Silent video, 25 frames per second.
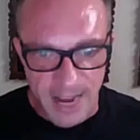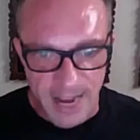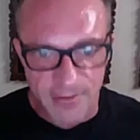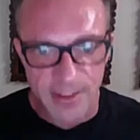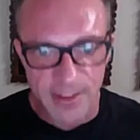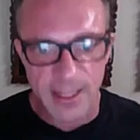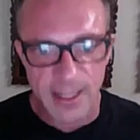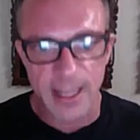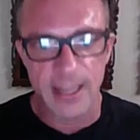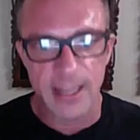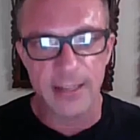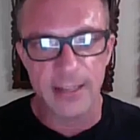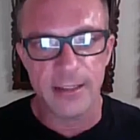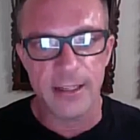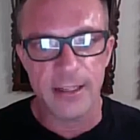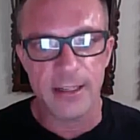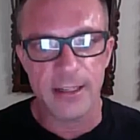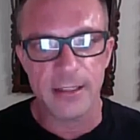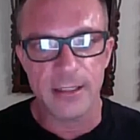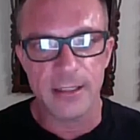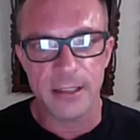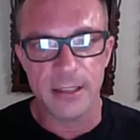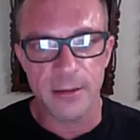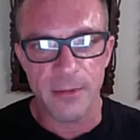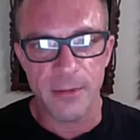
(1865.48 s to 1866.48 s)
advocate
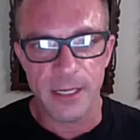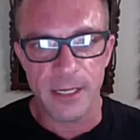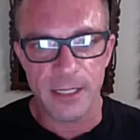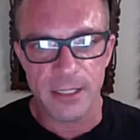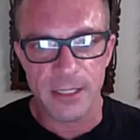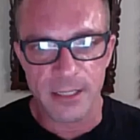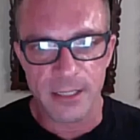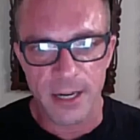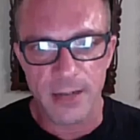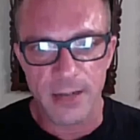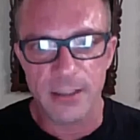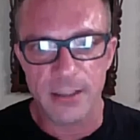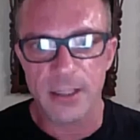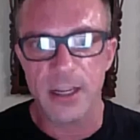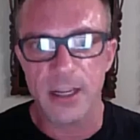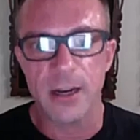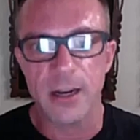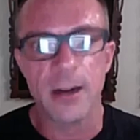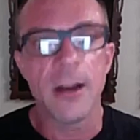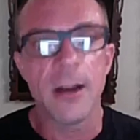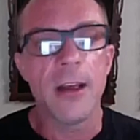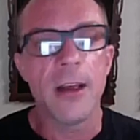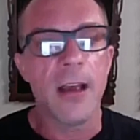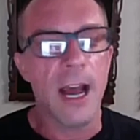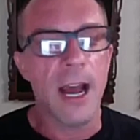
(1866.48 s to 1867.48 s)
that somebody starts
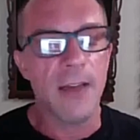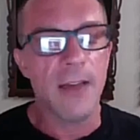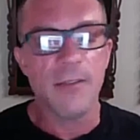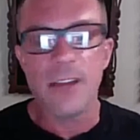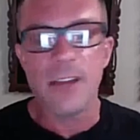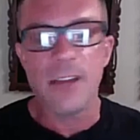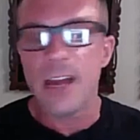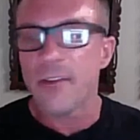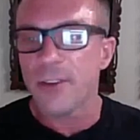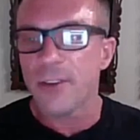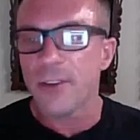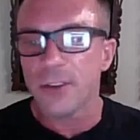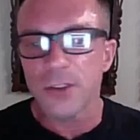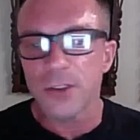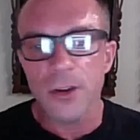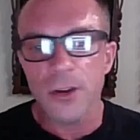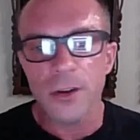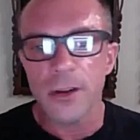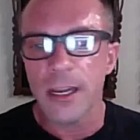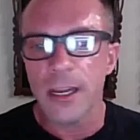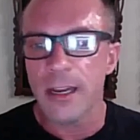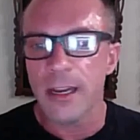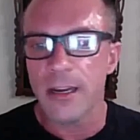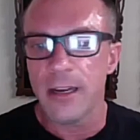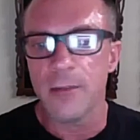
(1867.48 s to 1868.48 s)
gear. I've never
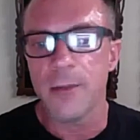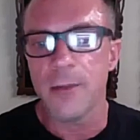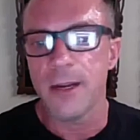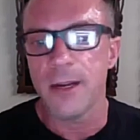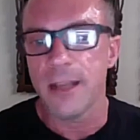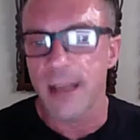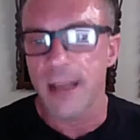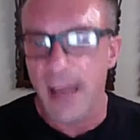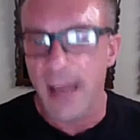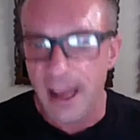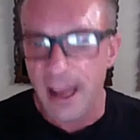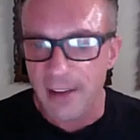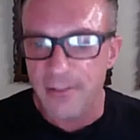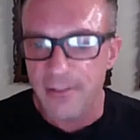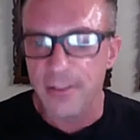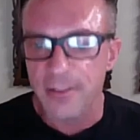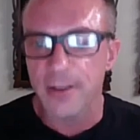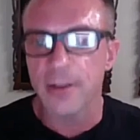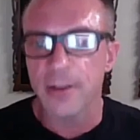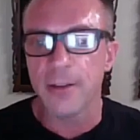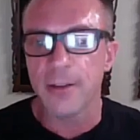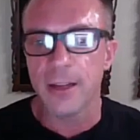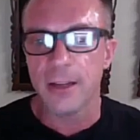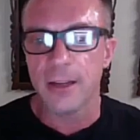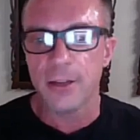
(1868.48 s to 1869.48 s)
told anybody
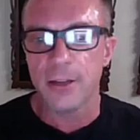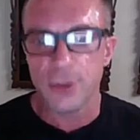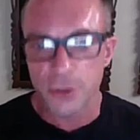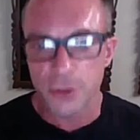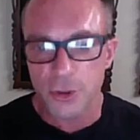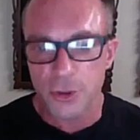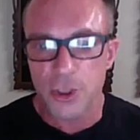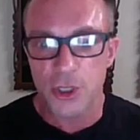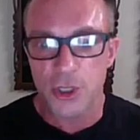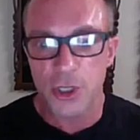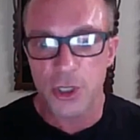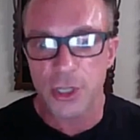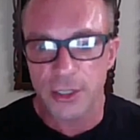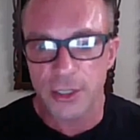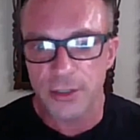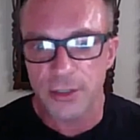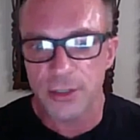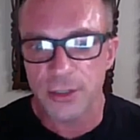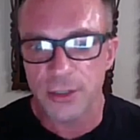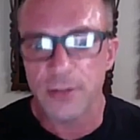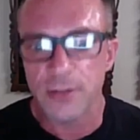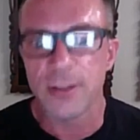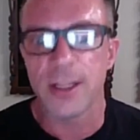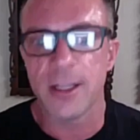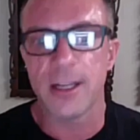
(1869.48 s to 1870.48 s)
ever that you should
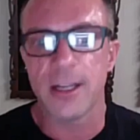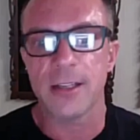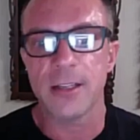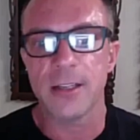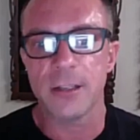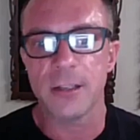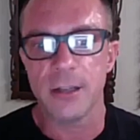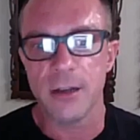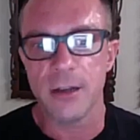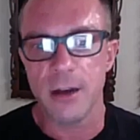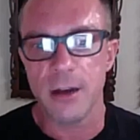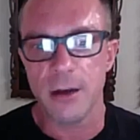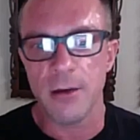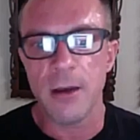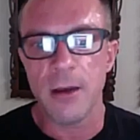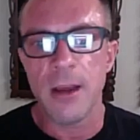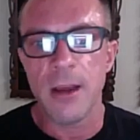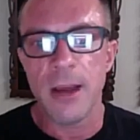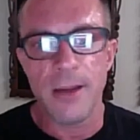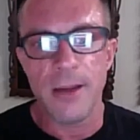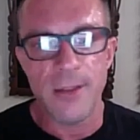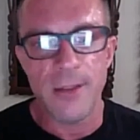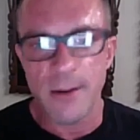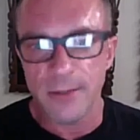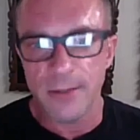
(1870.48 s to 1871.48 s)
do this.
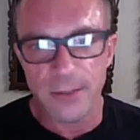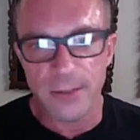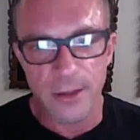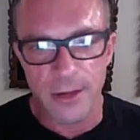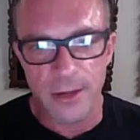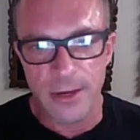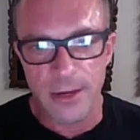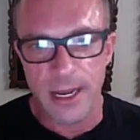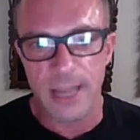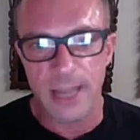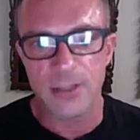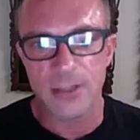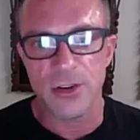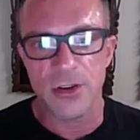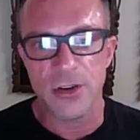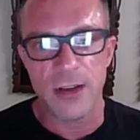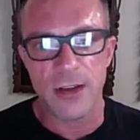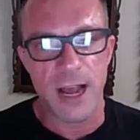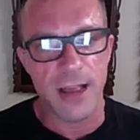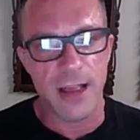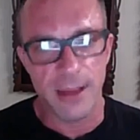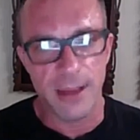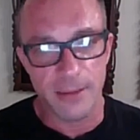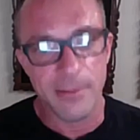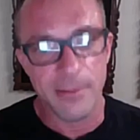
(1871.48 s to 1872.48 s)
I've never told a natural
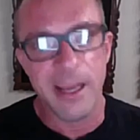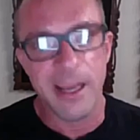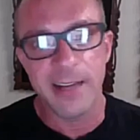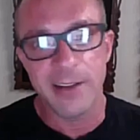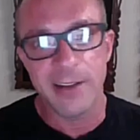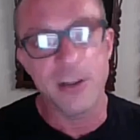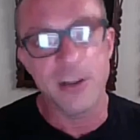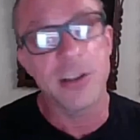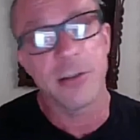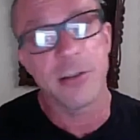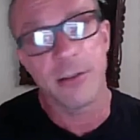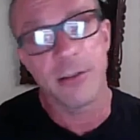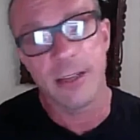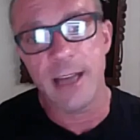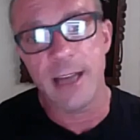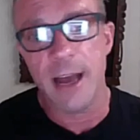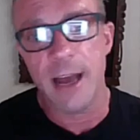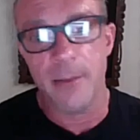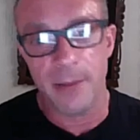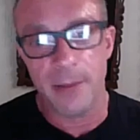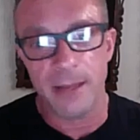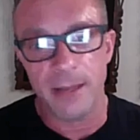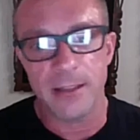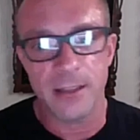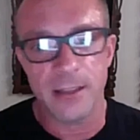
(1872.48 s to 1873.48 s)
guy like, man, you should really
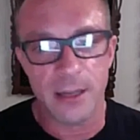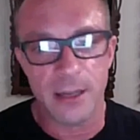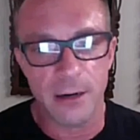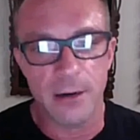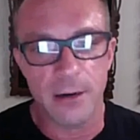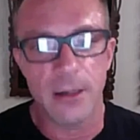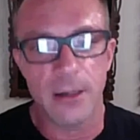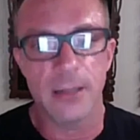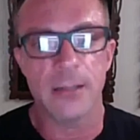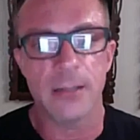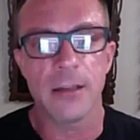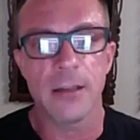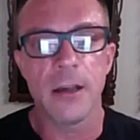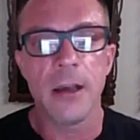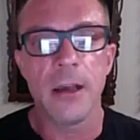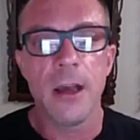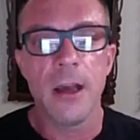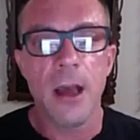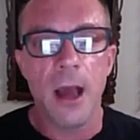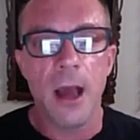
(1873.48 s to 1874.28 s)
hop on steroids.